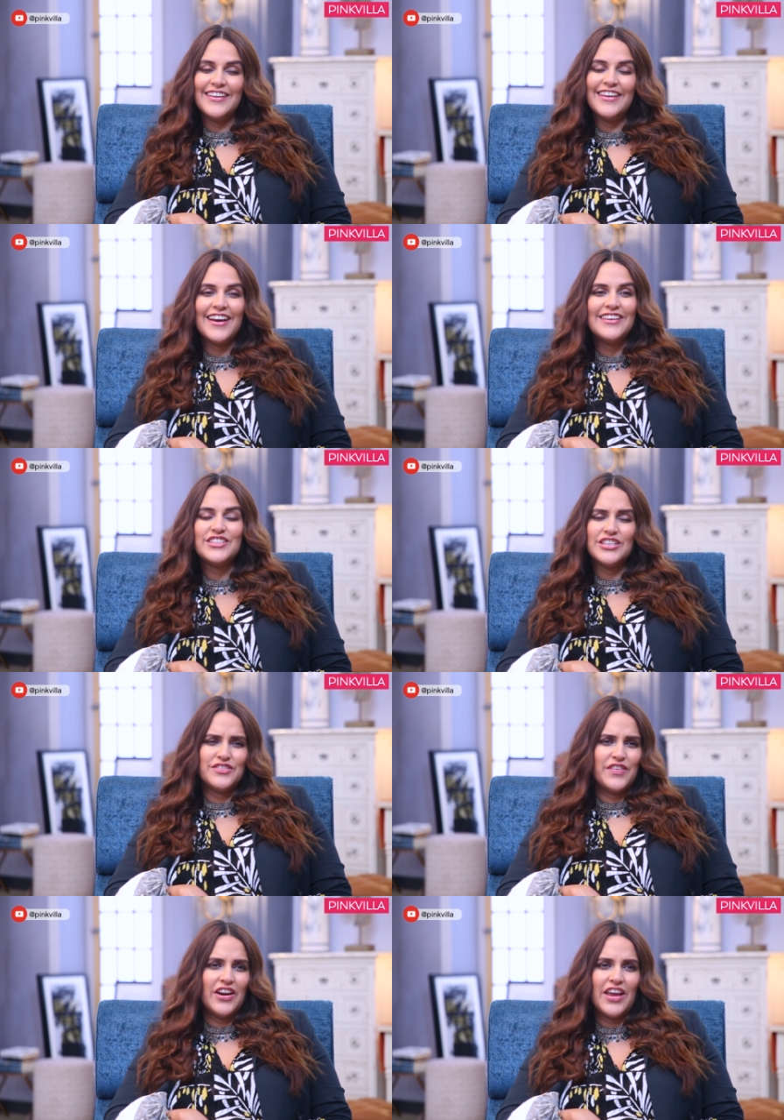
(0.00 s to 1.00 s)
yeah,
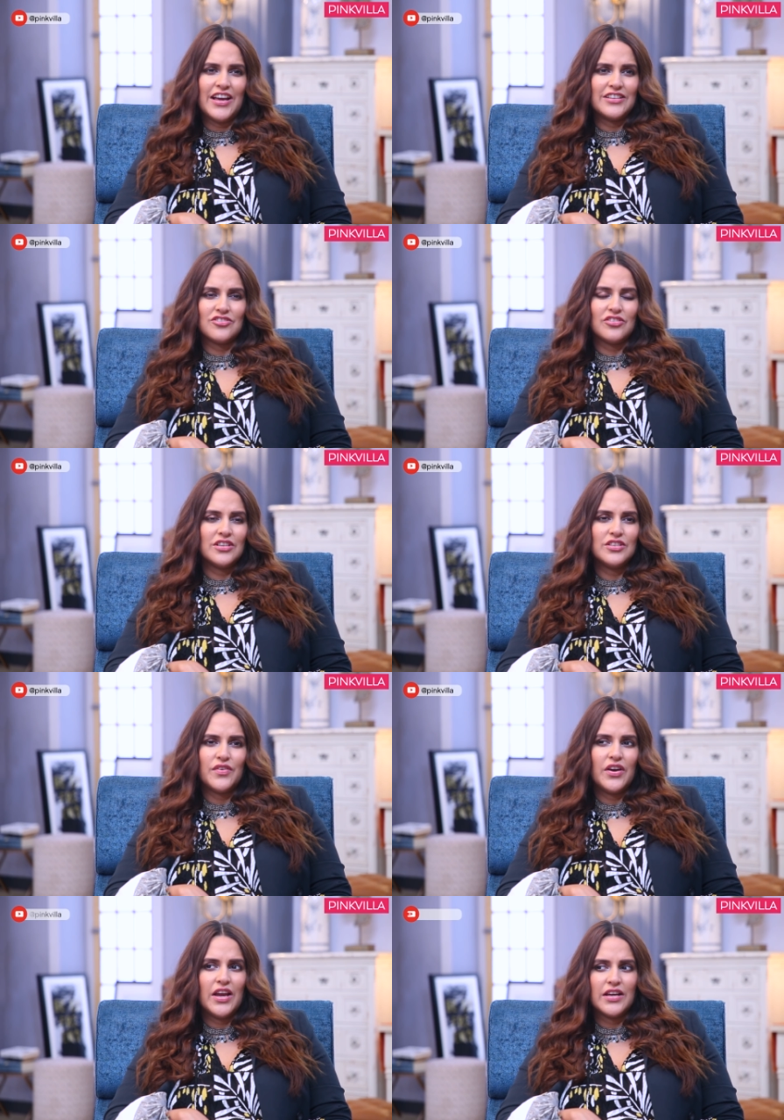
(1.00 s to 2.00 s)
he's very hands-on. He's
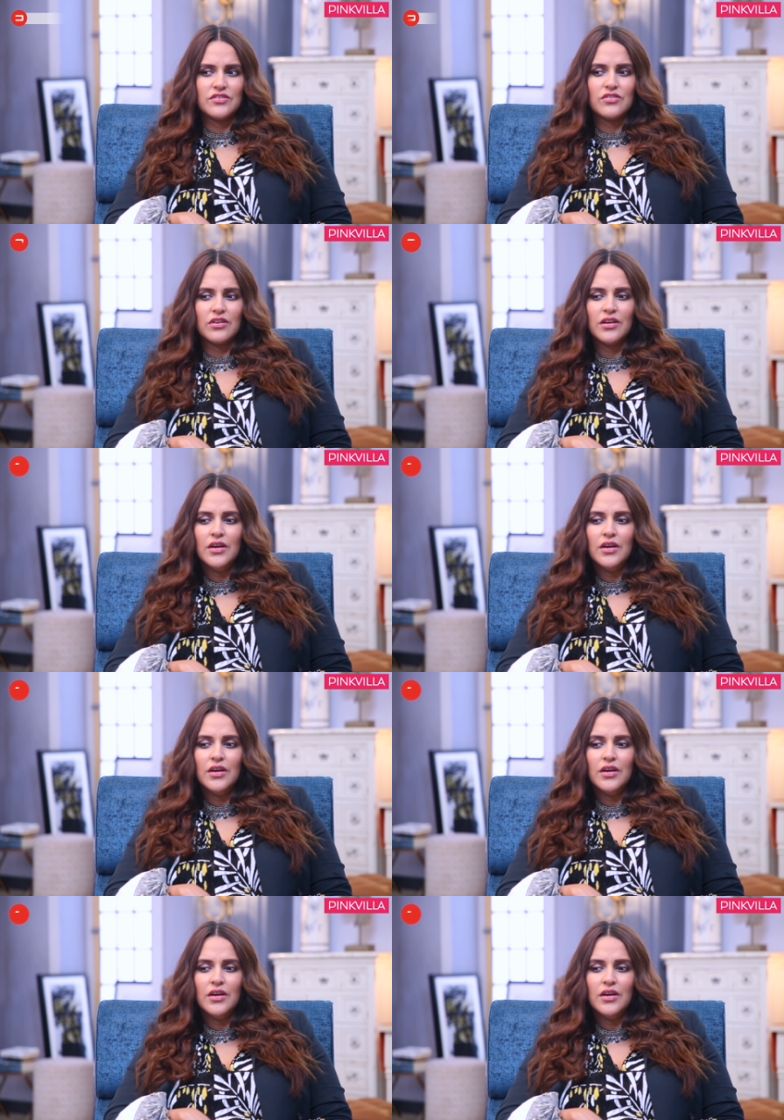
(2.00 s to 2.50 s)
very hands-on.